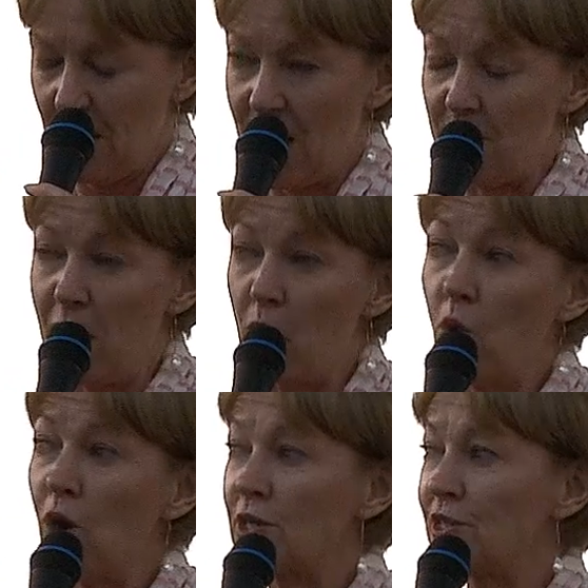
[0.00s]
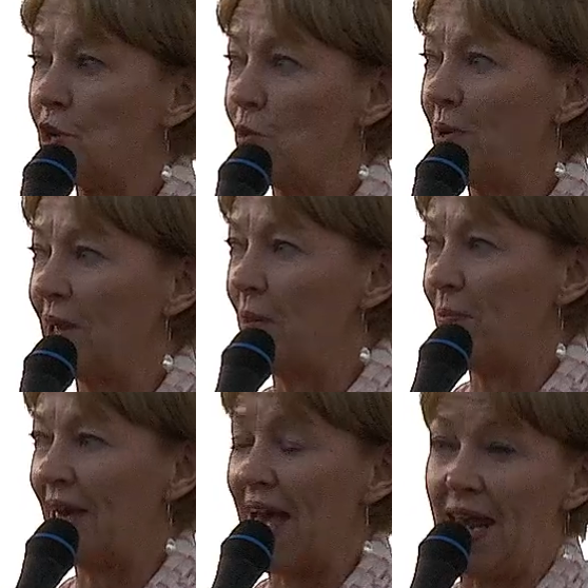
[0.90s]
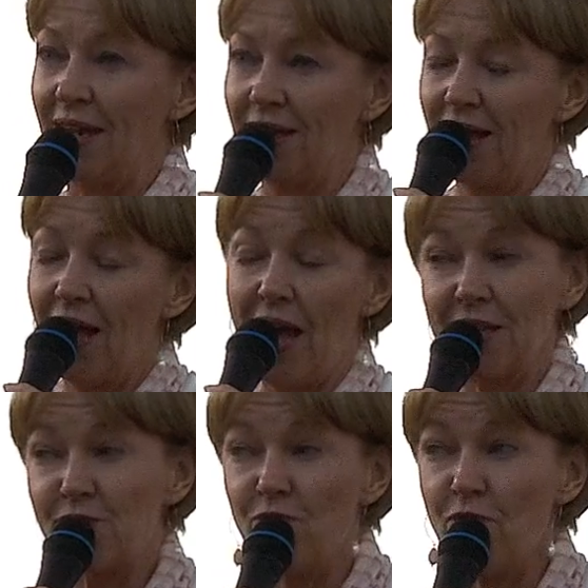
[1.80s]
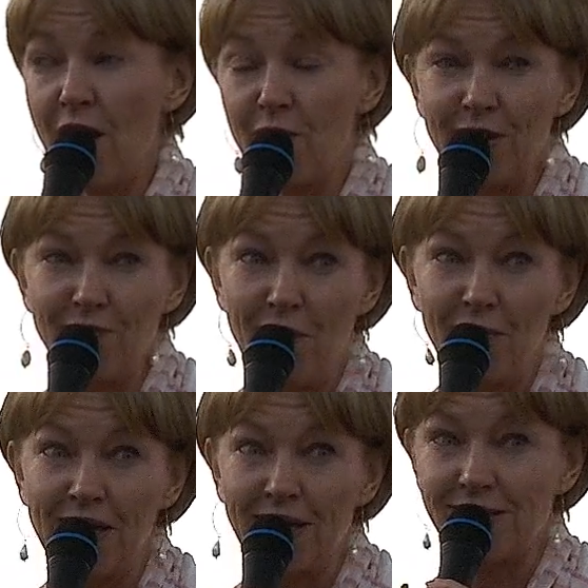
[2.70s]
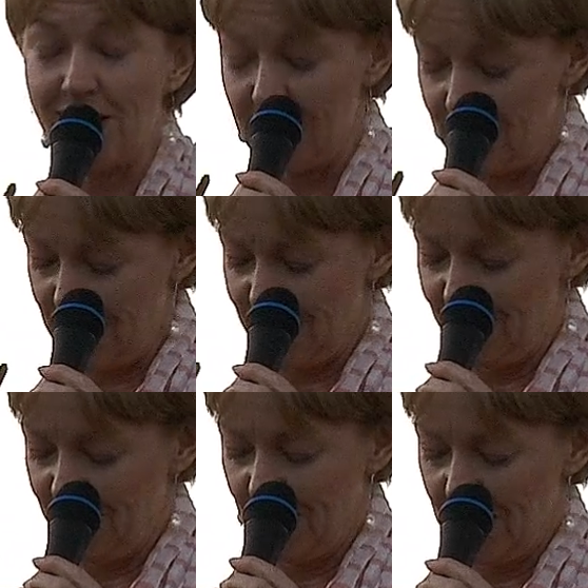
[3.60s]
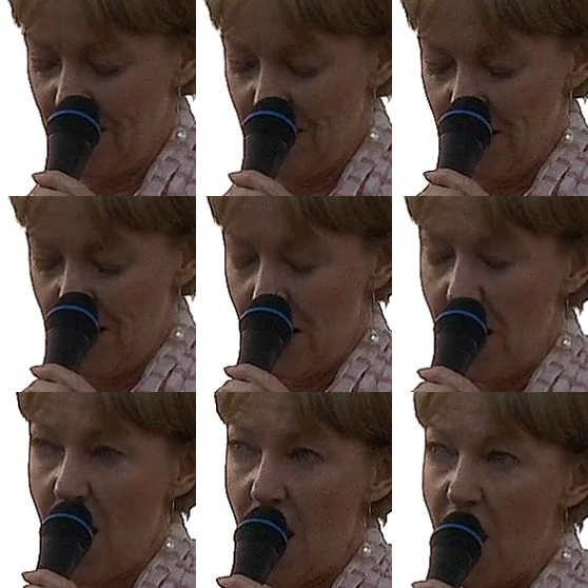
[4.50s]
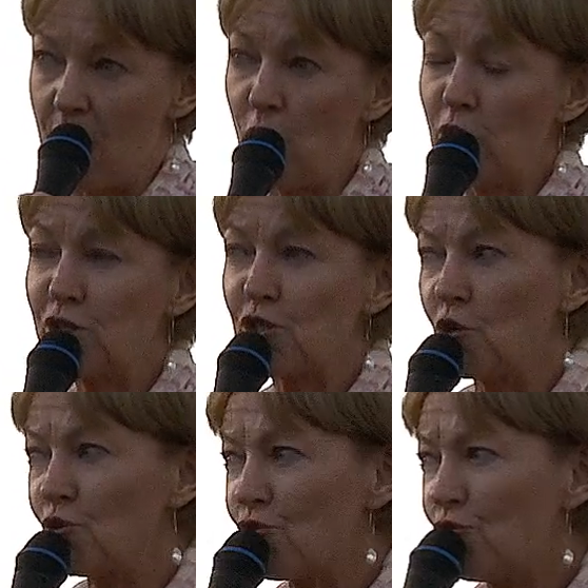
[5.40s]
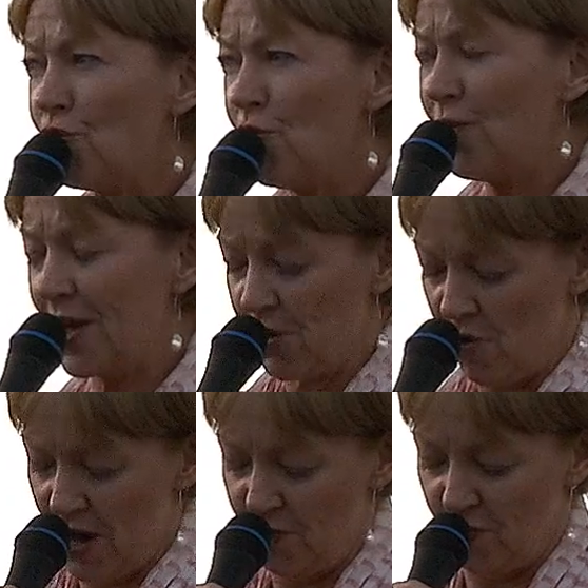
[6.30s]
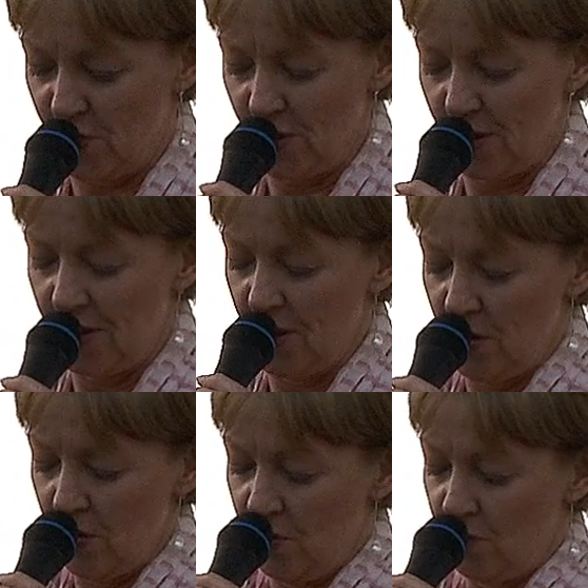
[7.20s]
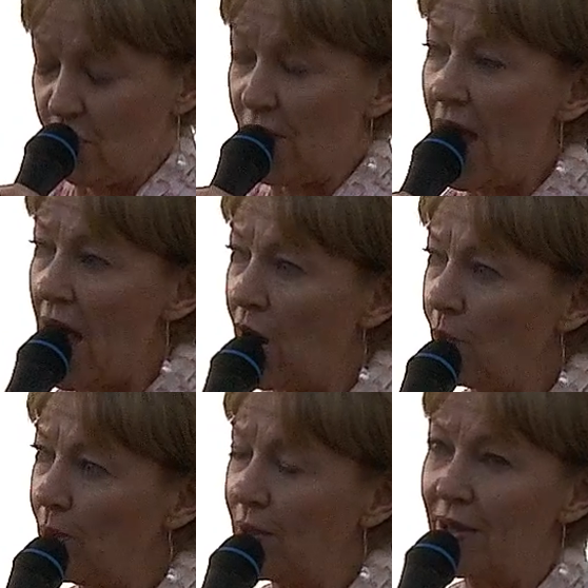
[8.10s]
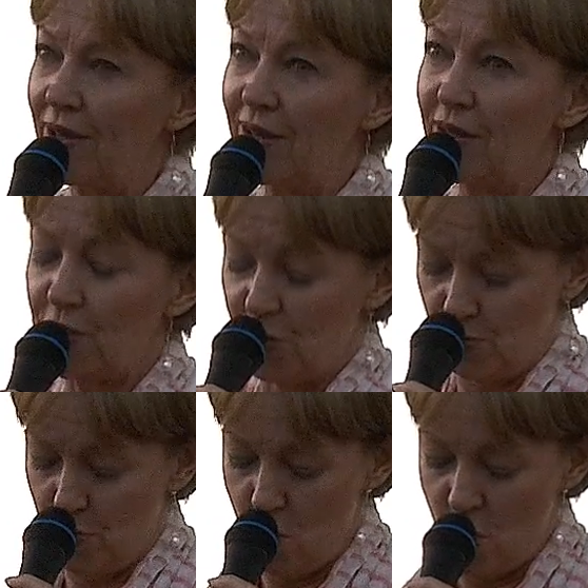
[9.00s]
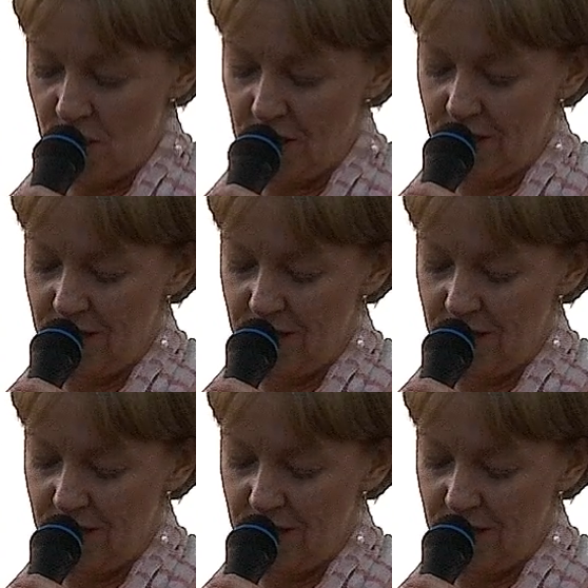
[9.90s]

And my world is opening up again. And it's very, very exciting. I'm also truly grateful for the help, the support,